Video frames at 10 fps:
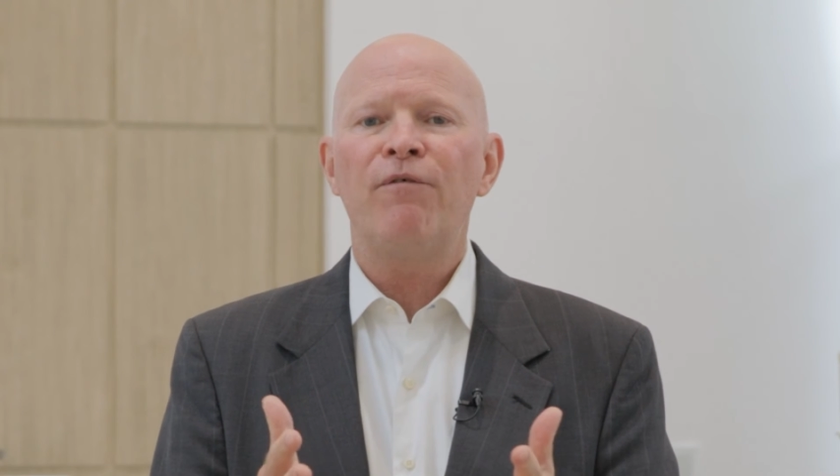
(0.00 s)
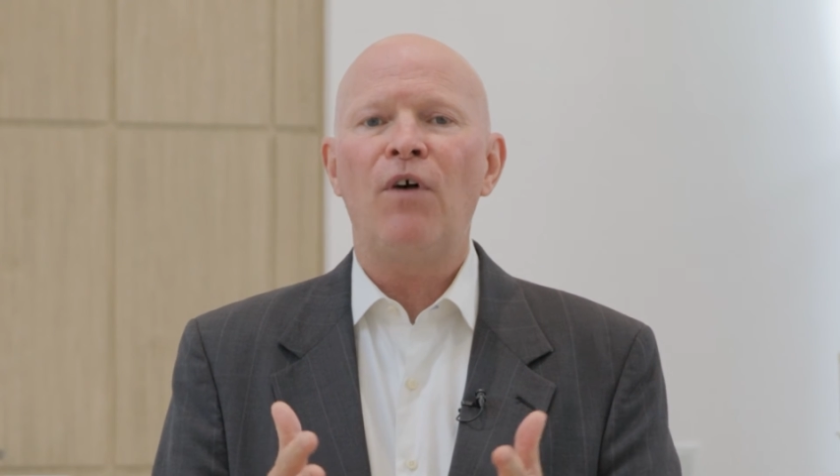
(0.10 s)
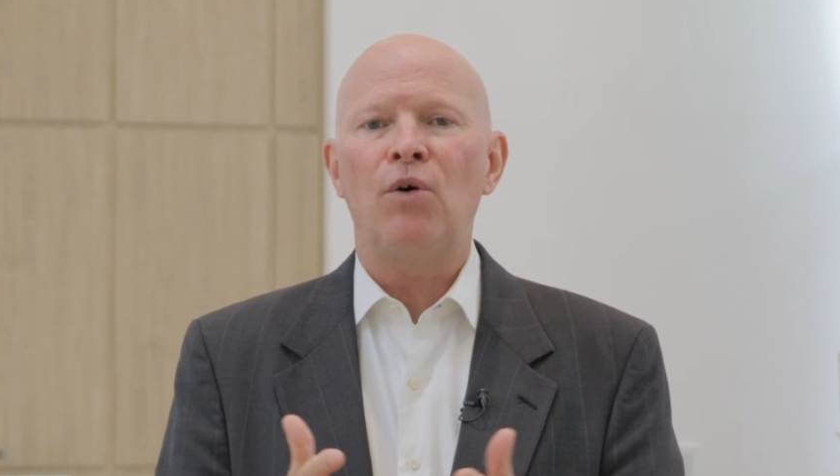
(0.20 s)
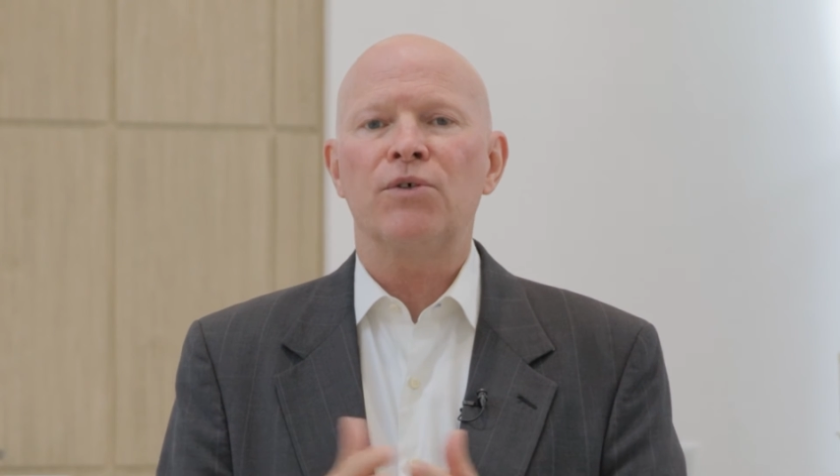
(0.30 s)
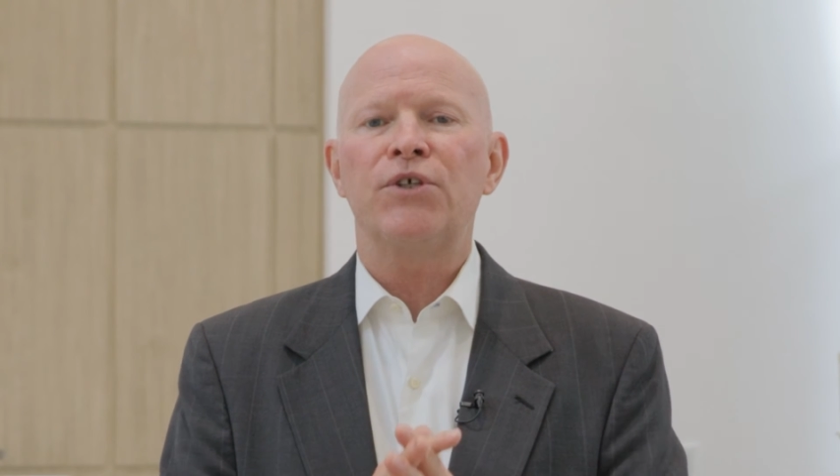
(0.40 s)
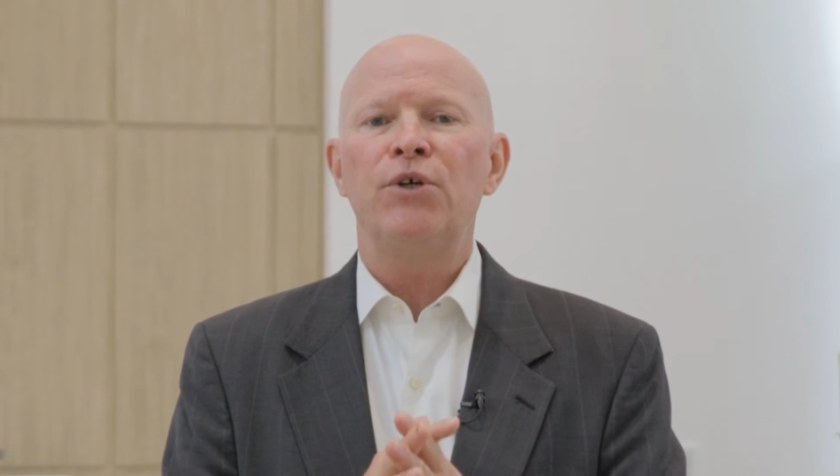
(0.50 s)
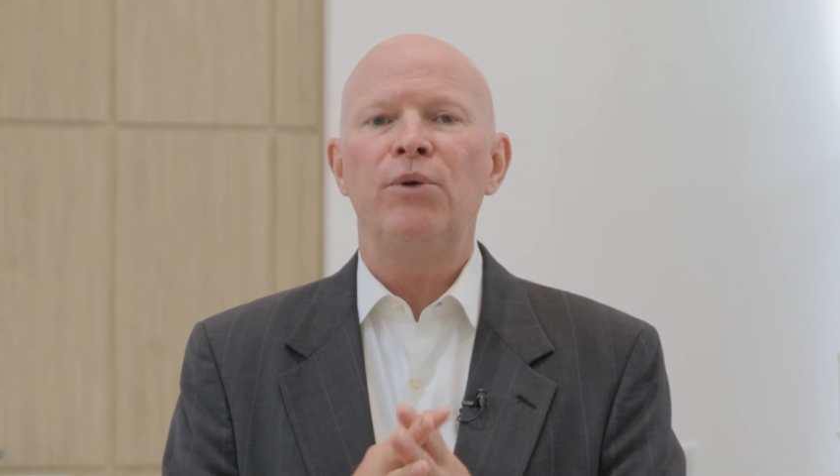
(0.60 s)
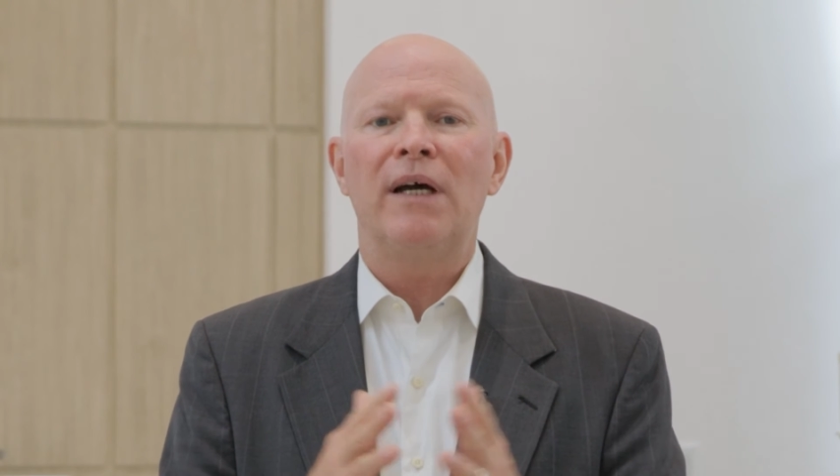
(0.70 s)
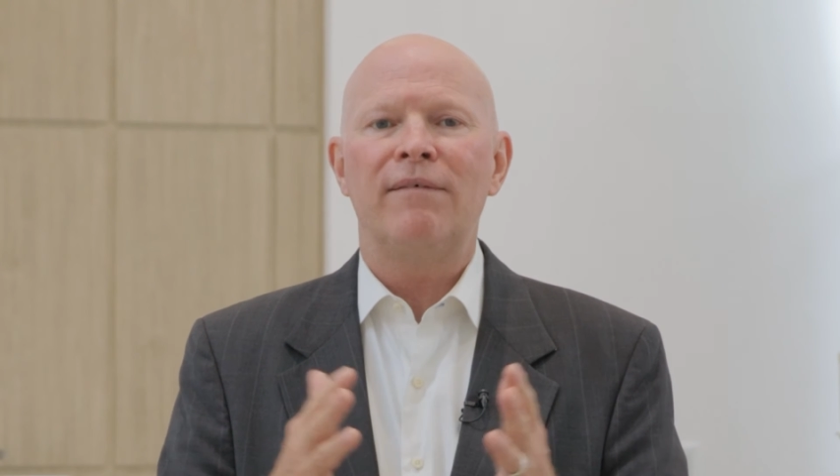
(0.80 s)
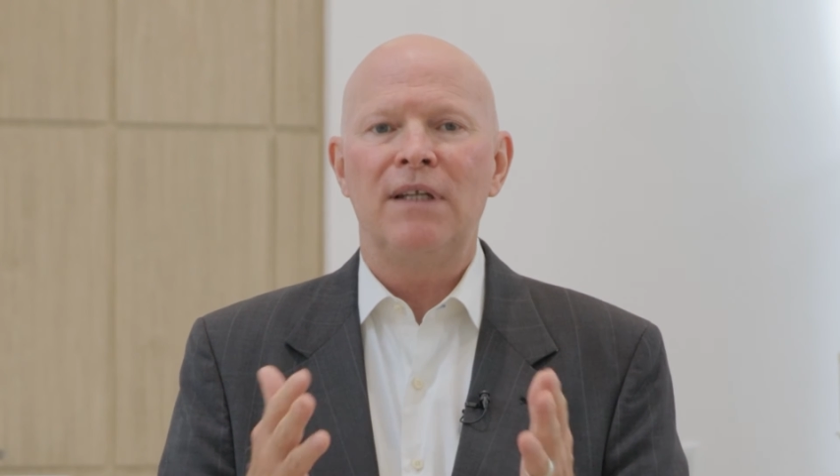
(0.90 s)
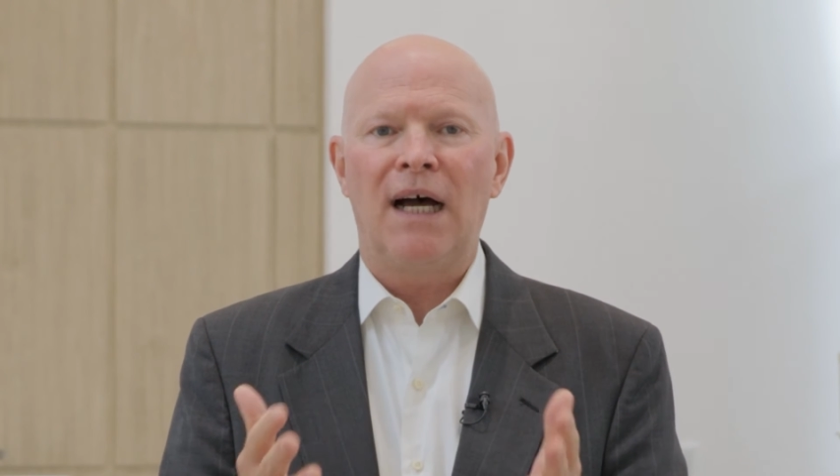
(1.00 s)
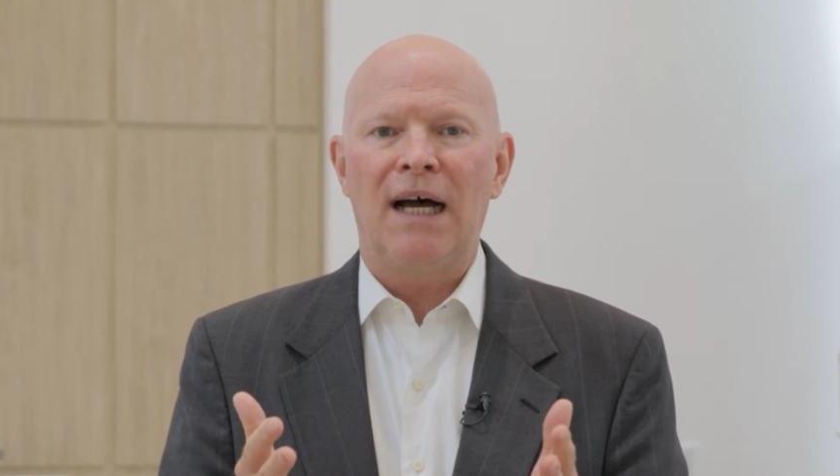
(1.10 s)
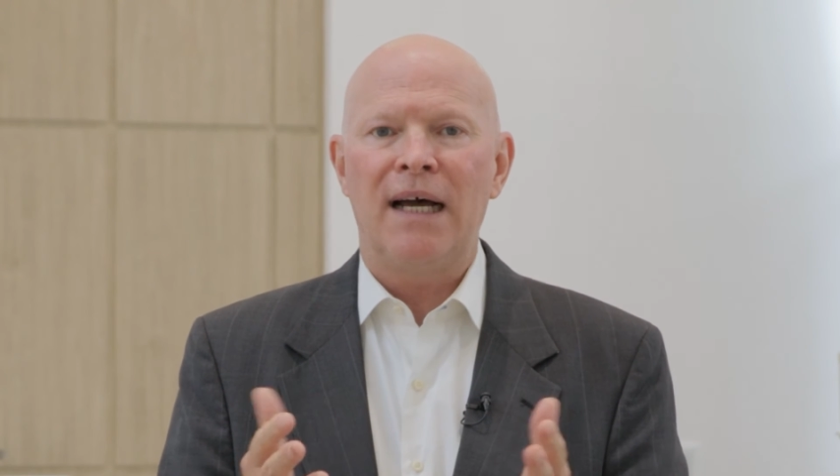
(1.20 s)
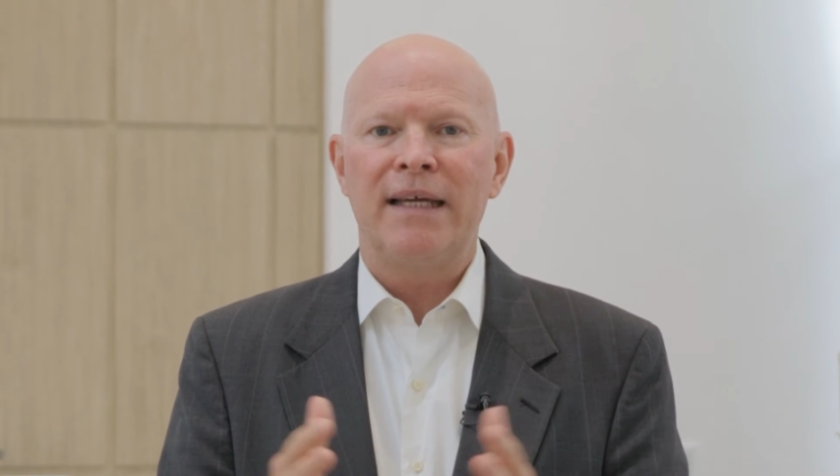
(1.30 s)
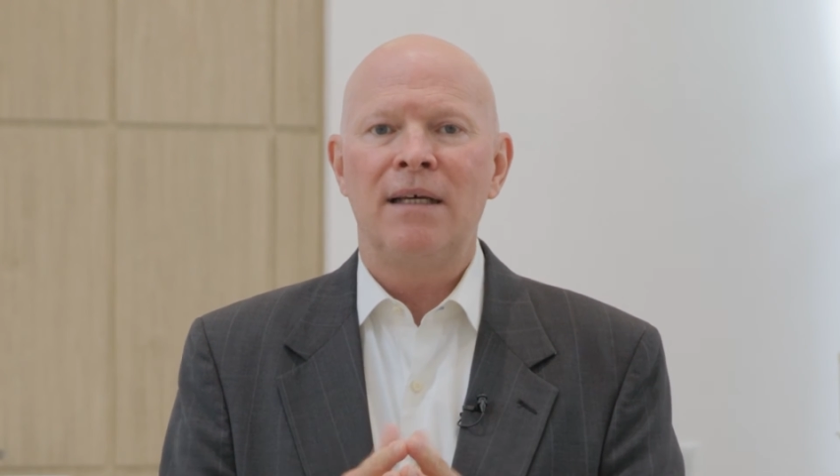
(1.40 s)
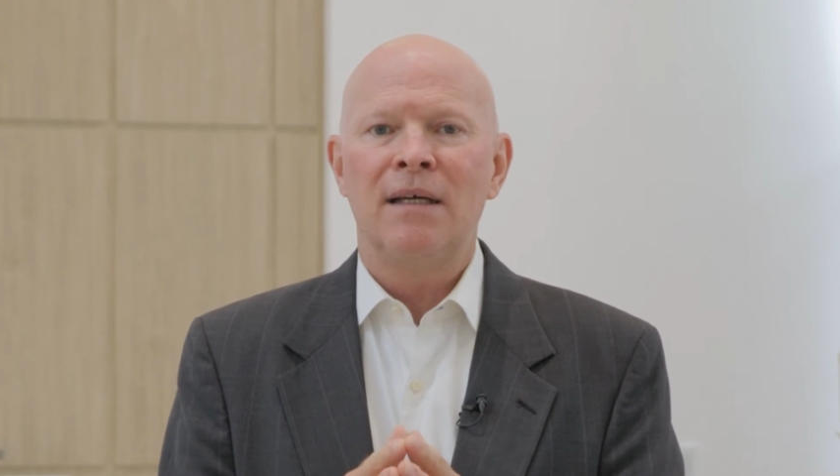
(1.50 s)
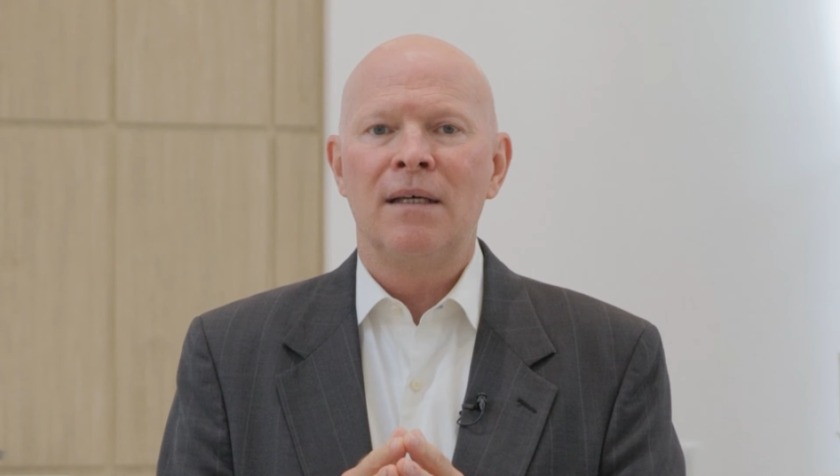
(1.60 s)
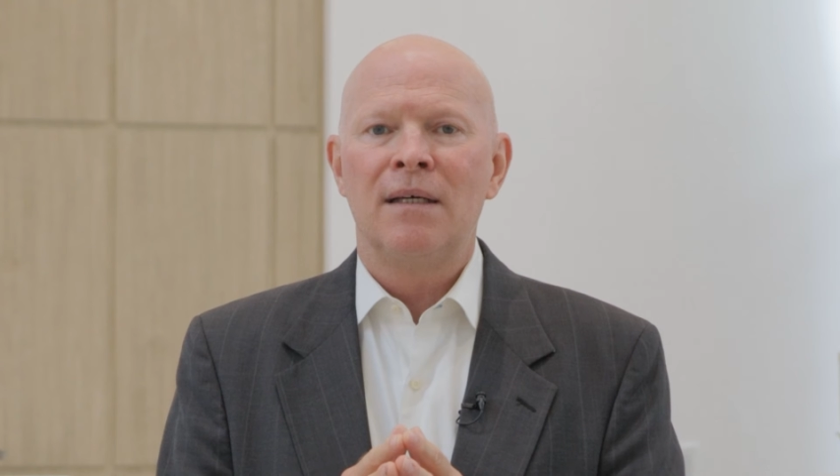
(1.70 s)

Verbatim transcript: folks who have died,